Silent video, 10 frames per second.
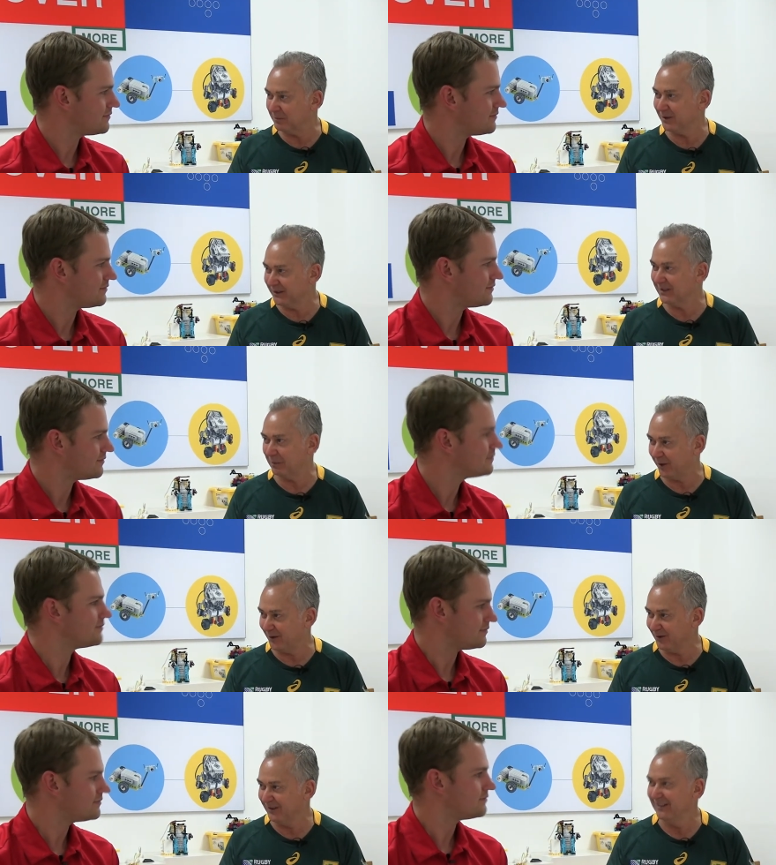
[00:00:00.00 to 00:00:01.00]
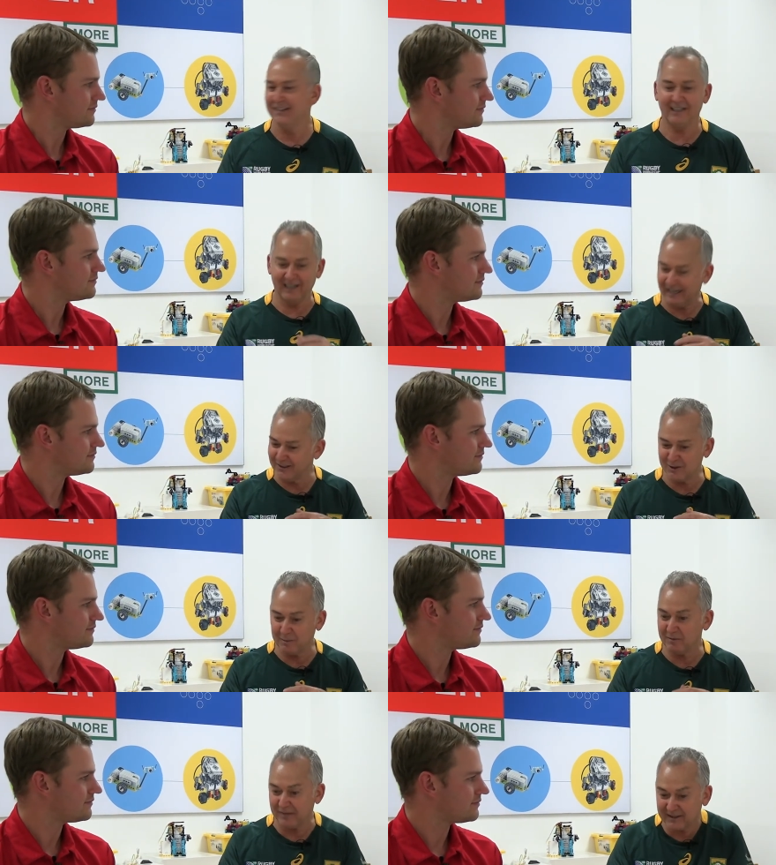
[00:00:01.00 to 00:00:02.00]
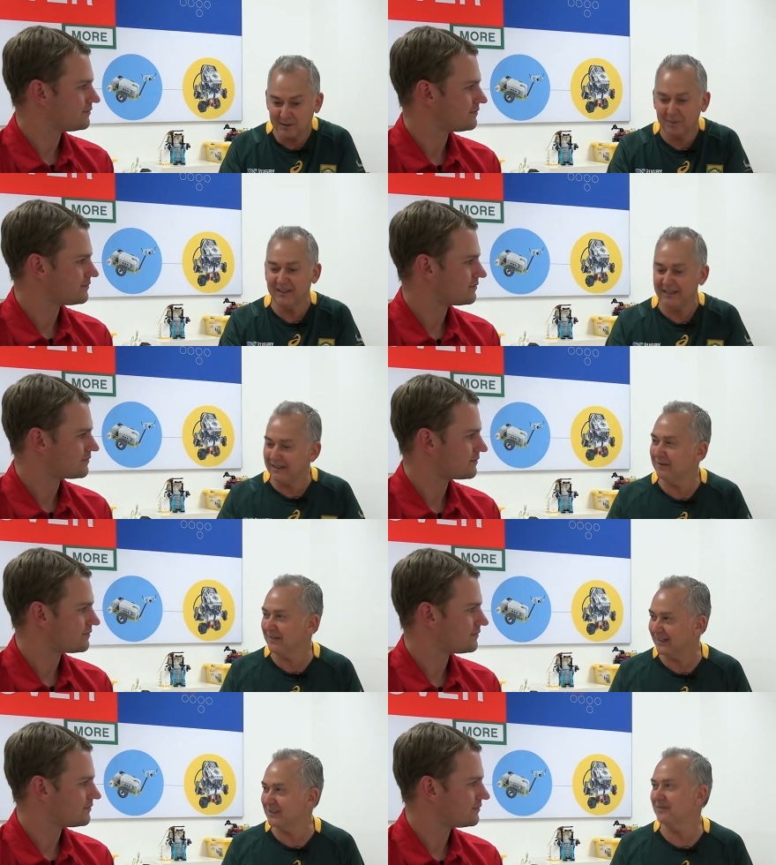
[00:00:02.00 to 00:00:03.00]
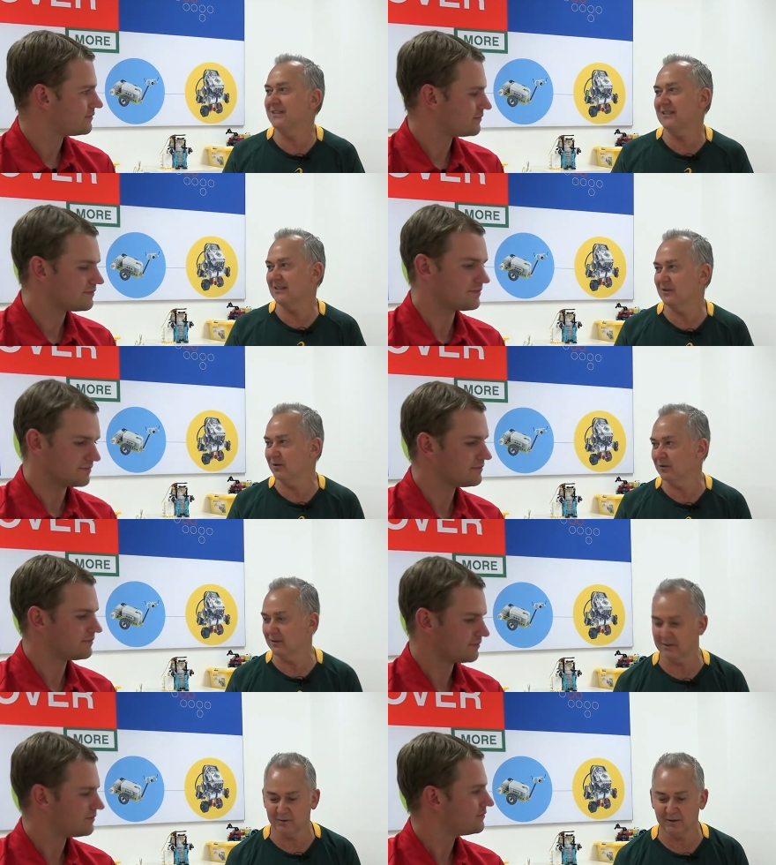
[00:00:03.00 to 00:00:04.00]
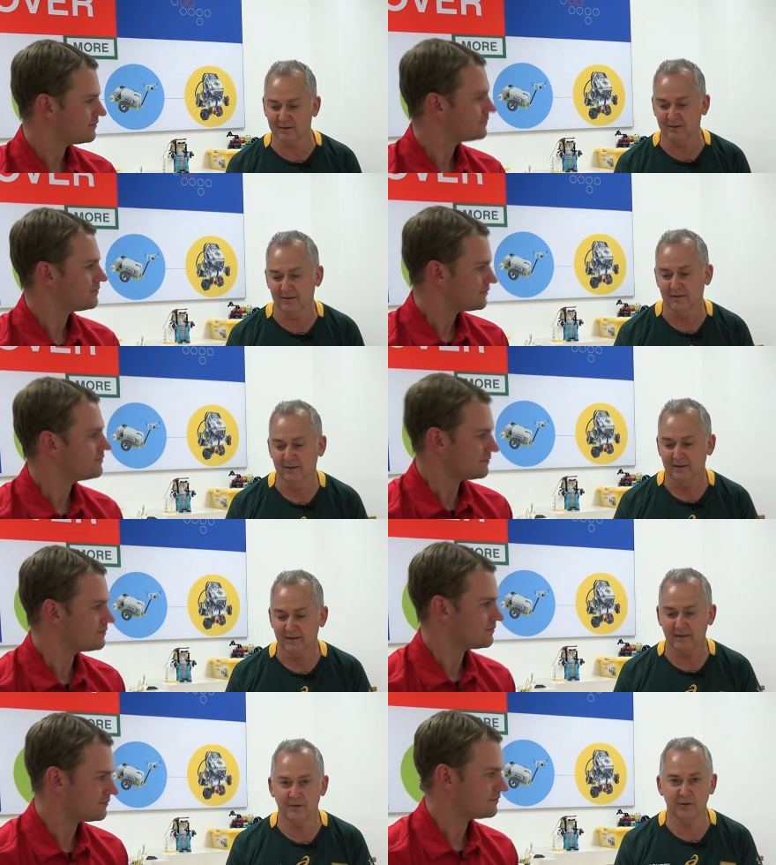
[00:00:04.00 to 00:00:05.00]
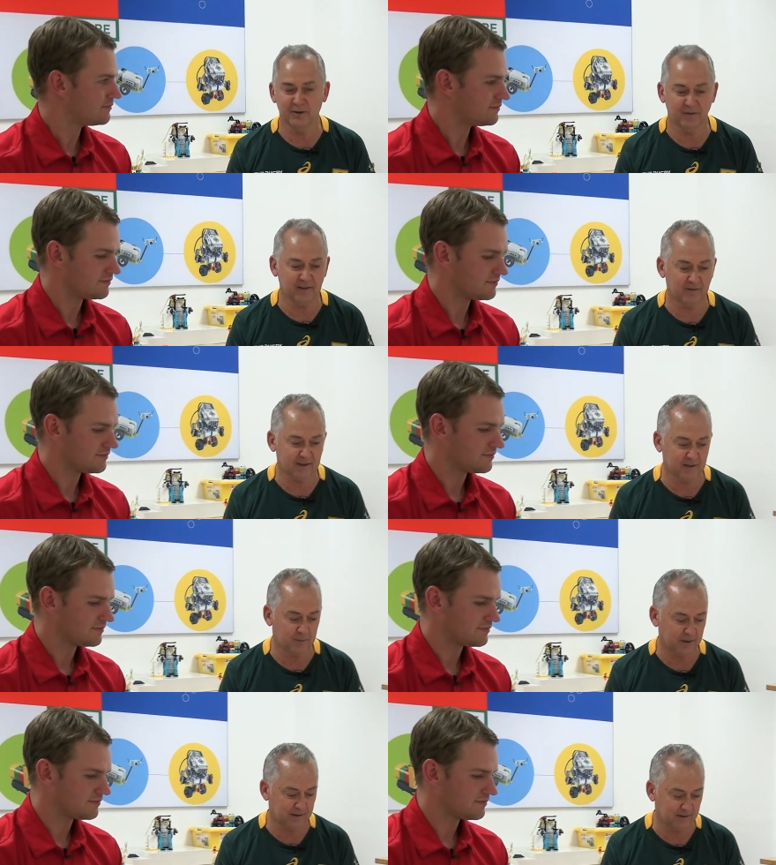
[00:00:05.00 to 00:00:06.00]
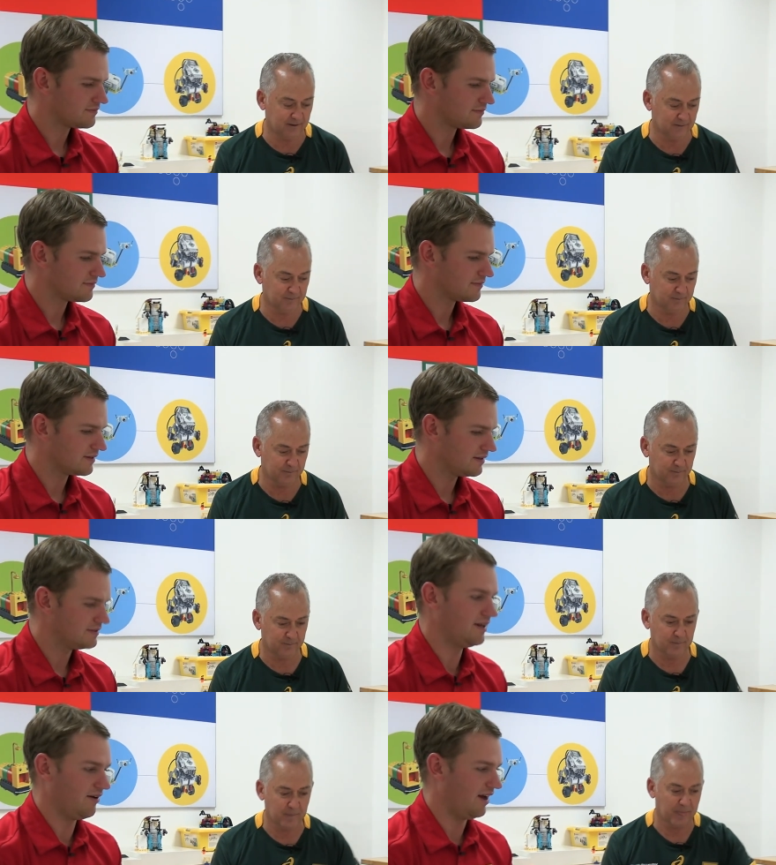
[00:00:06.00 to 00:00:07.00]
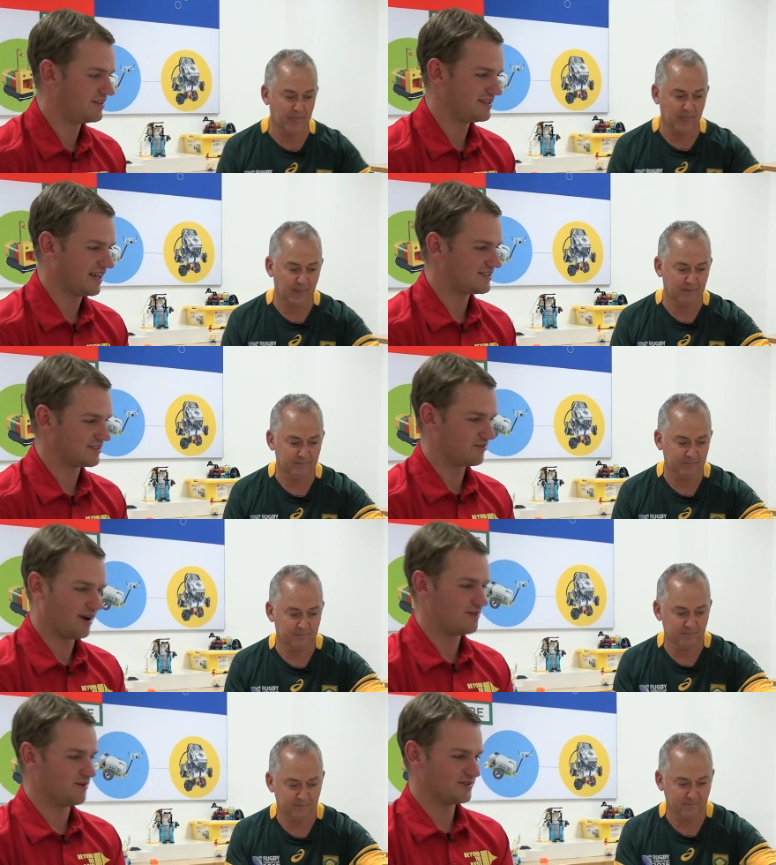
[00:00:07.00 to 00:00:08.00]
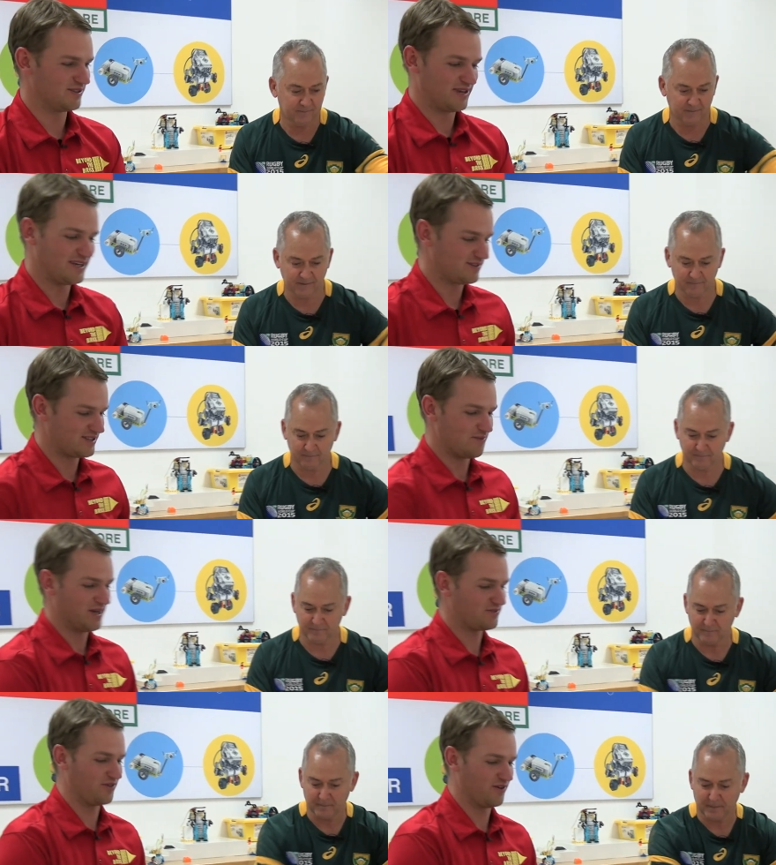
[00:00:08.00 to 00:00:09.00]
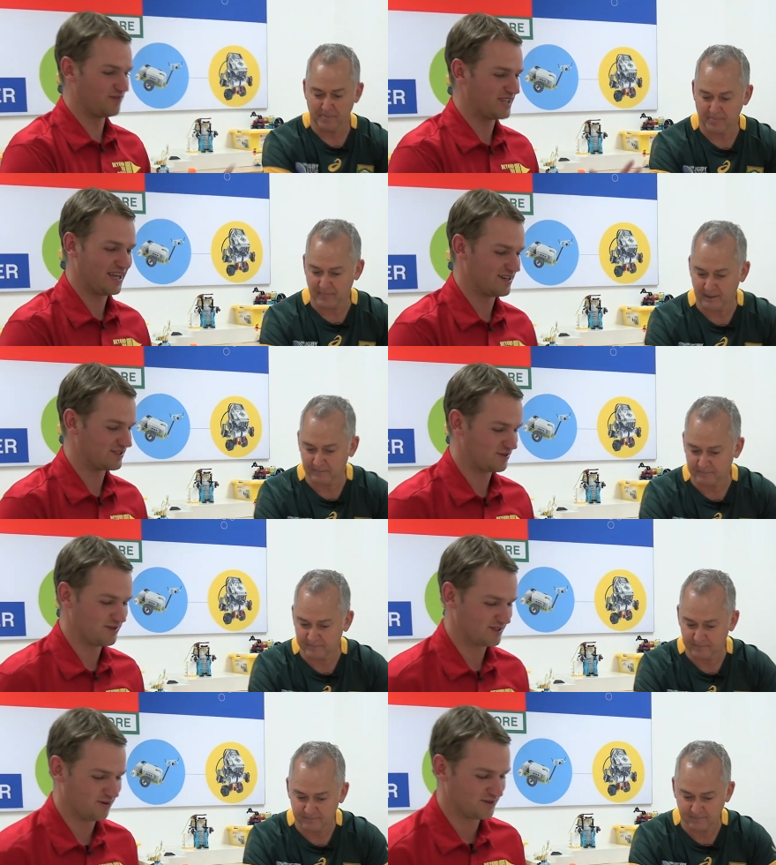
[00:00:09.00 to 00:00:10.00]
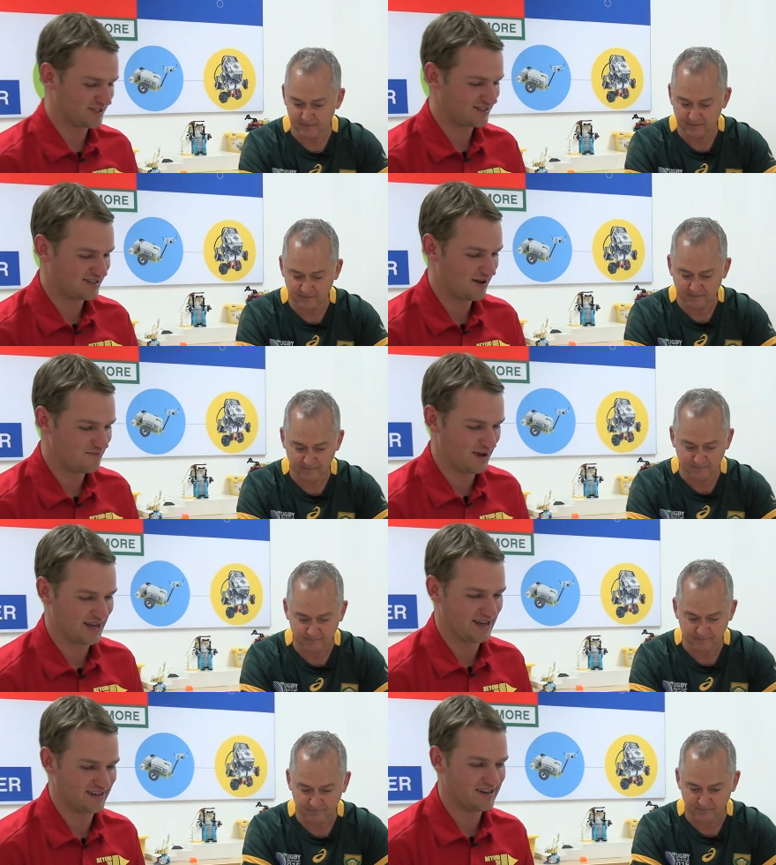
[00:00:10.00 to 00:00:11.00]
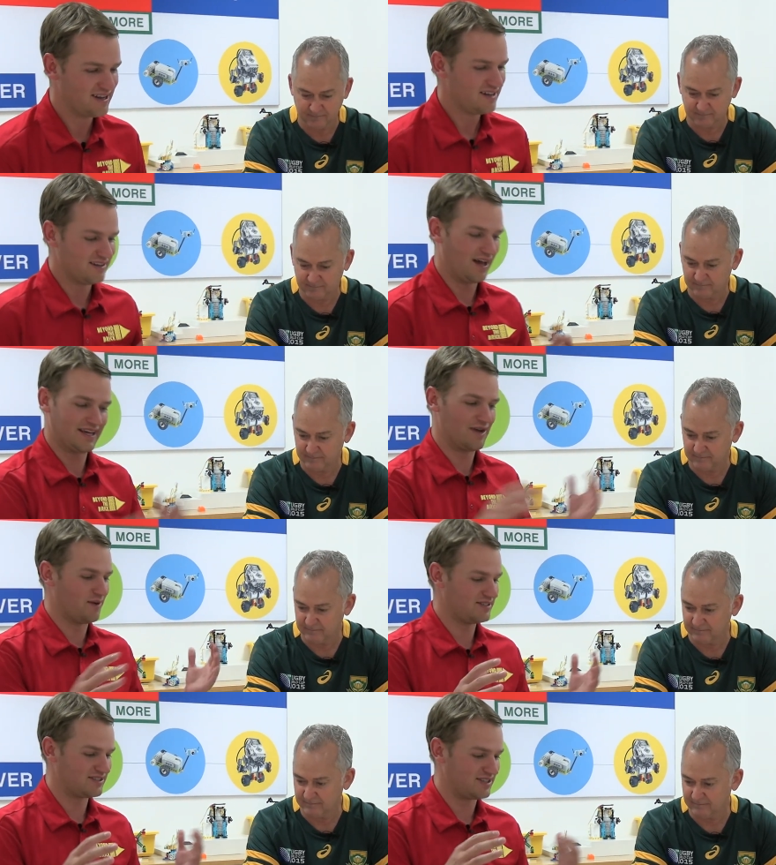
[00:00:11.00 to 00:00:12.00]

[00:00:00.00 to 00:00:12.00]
Speaker 1: building a model, it allows you to be flexible in any of the activities that you're doing as well. That's huge for the flexibility.
Speaker 2: Yeah. No, I think that's incredible. So thank you so much for, for taking us through this whole system, and I can't wait to